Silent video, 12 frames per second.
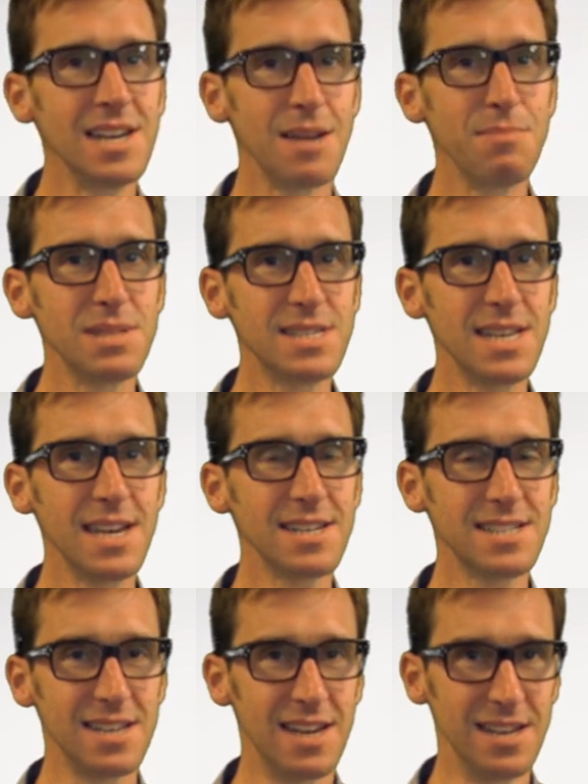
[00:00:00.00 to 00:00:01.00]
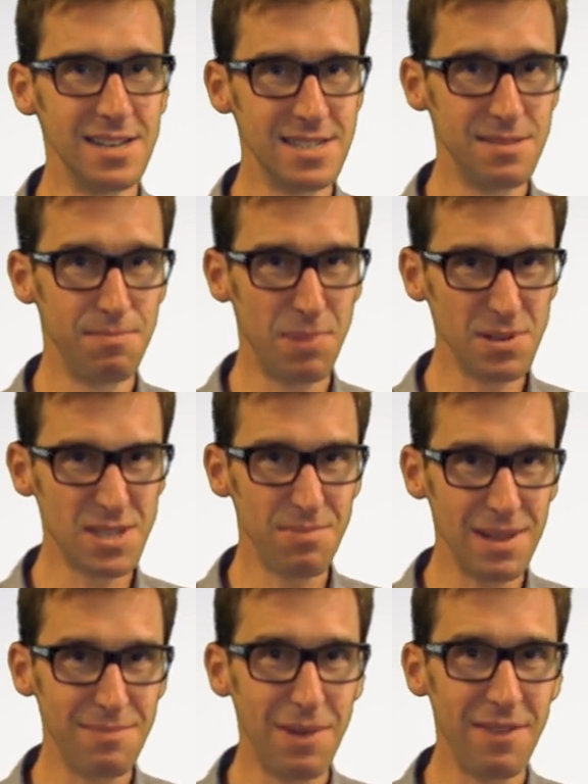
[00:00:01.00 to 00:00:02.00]
Number 6, and
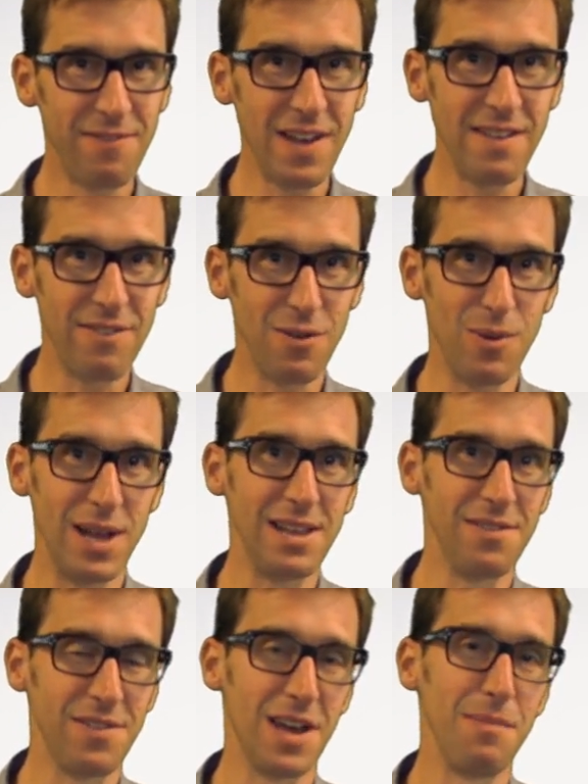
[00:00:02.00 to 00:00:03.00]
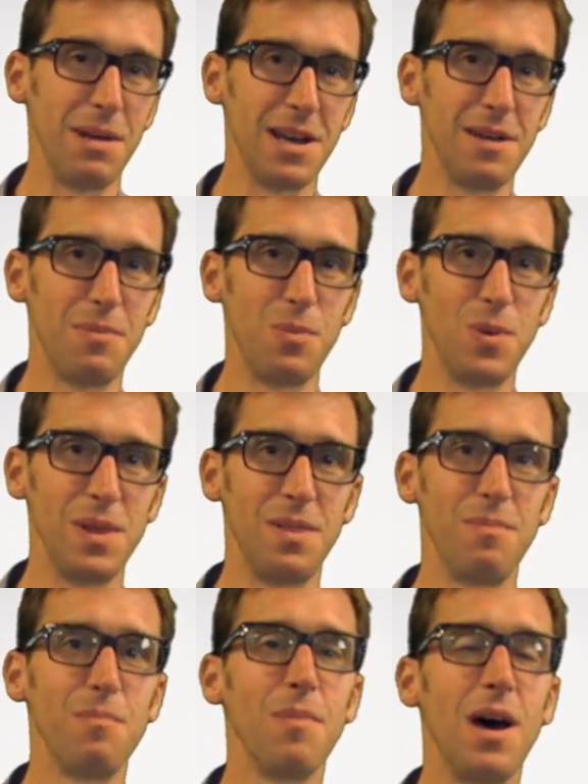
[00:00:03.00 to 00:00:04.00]
possibly my favourite way of coming up with
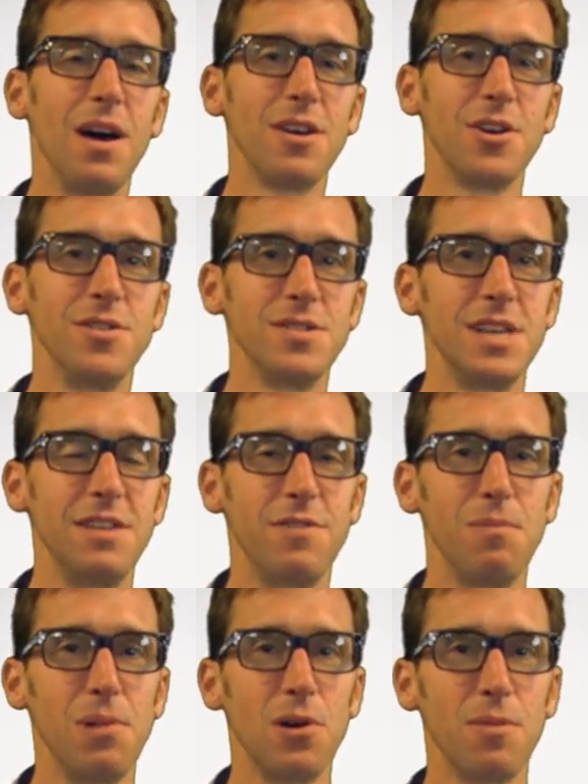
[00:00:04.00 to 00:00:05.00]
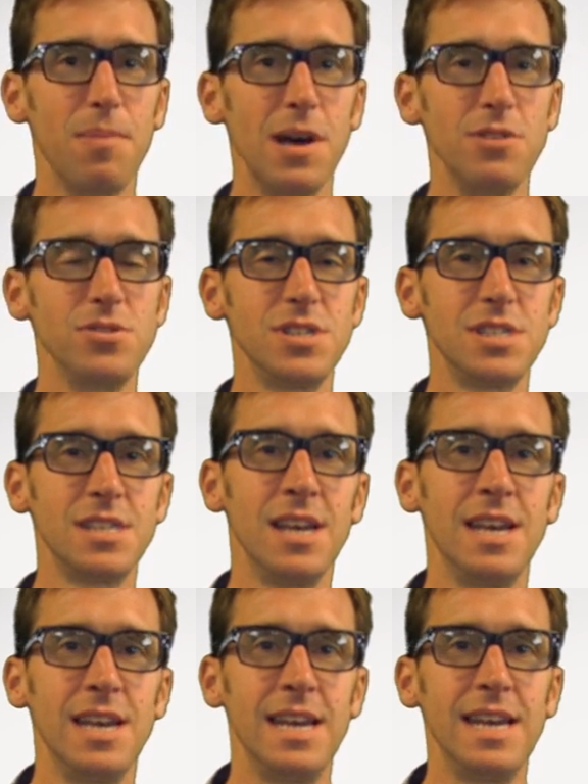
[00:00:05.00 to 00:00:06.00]
content for blog posts,
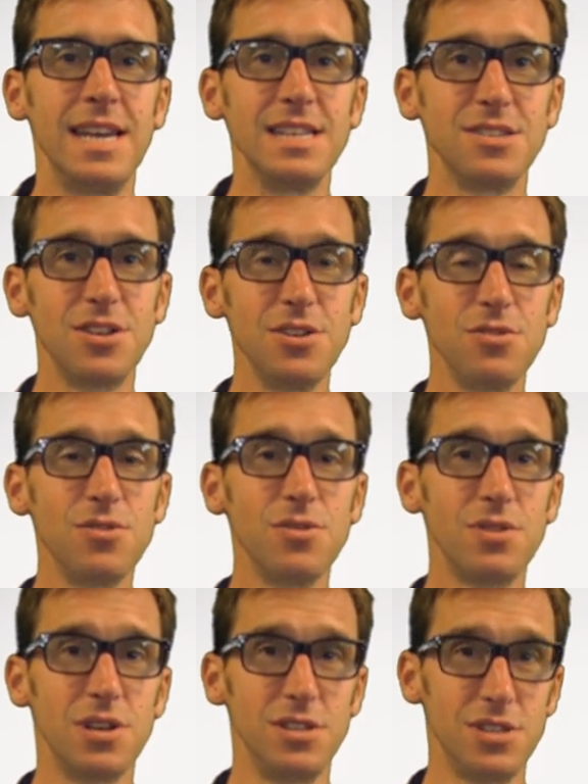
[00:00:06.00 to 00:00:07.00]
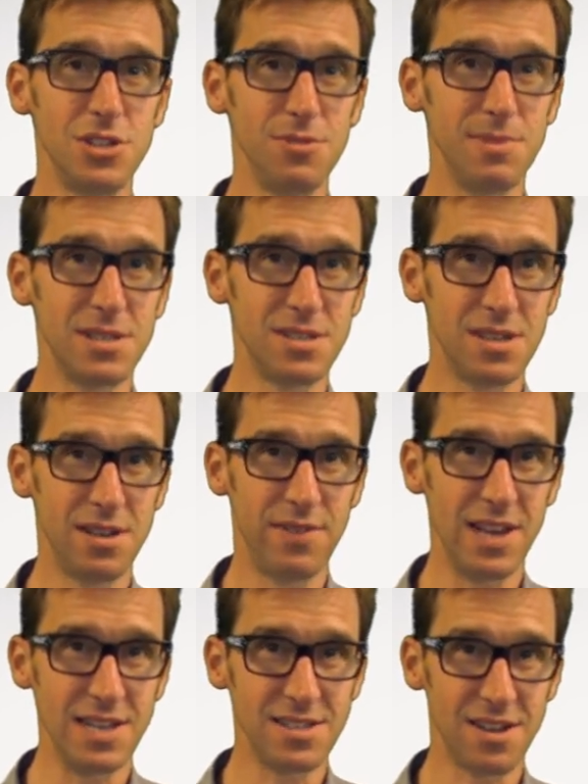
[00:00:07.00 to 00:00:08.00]
is Google Consumer
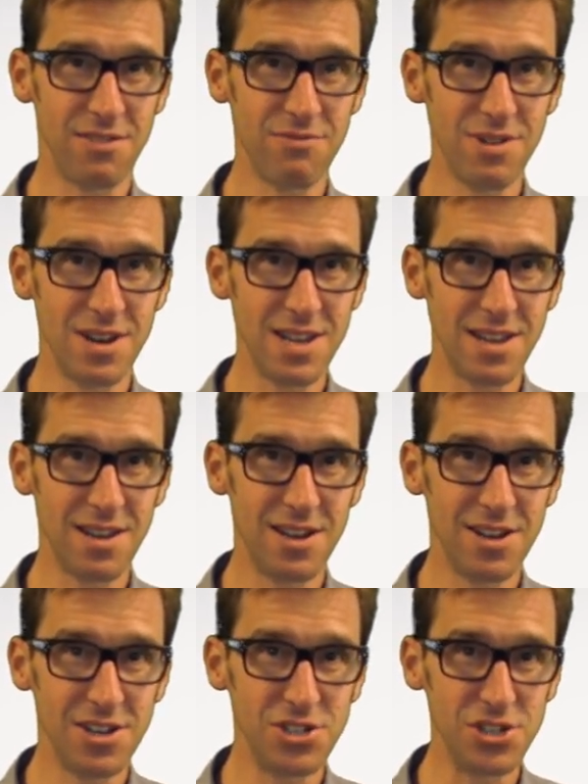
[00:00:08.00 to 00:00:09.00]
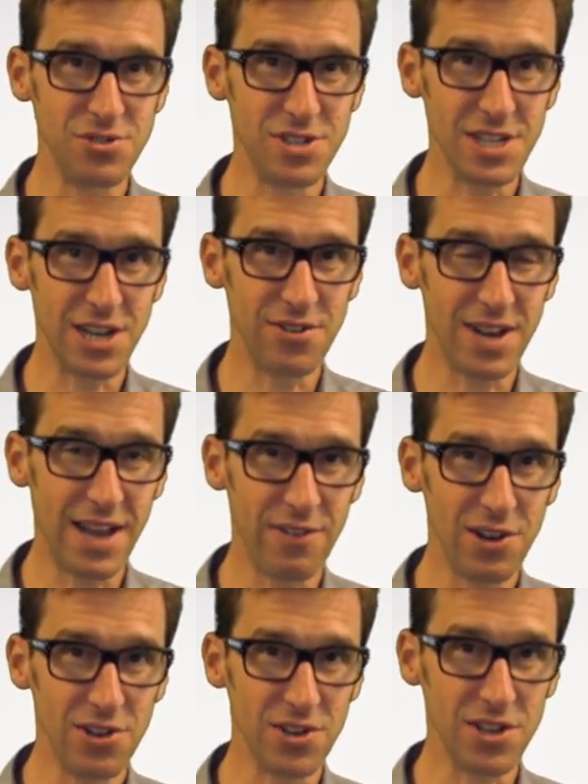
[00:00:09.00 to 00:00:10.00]
Surveys. I really urge you to go and have
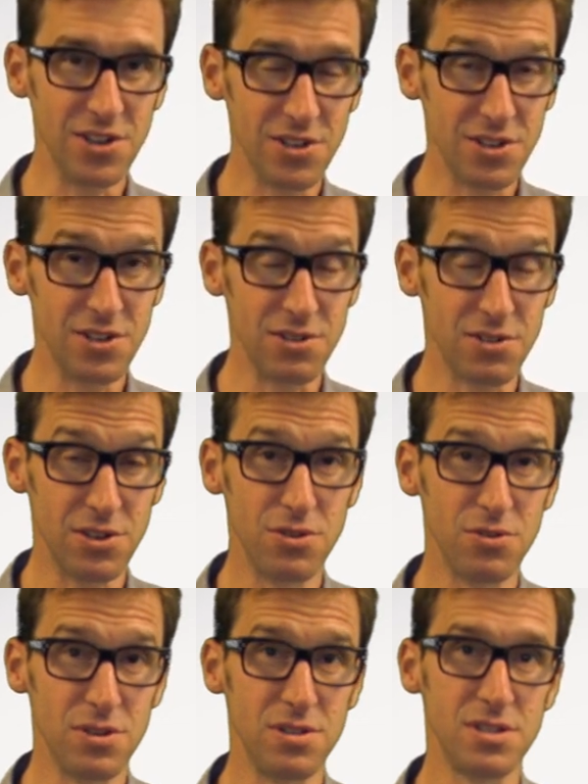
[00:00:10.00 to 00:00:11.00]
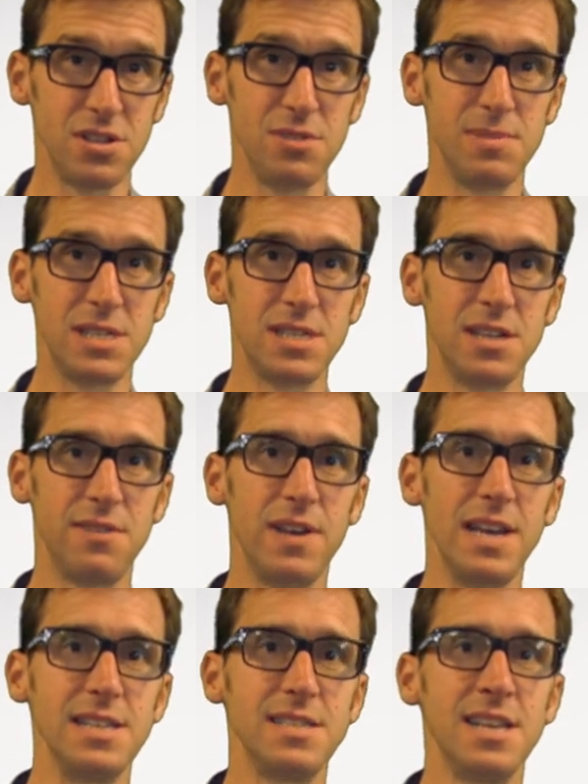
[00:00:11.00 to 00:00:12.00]
a look at Google Consumer
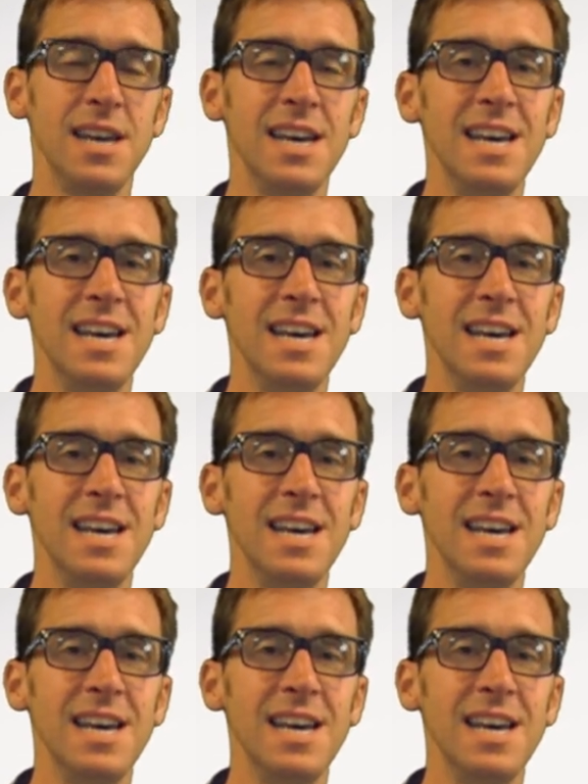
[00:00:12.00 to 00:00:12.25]
Surveys.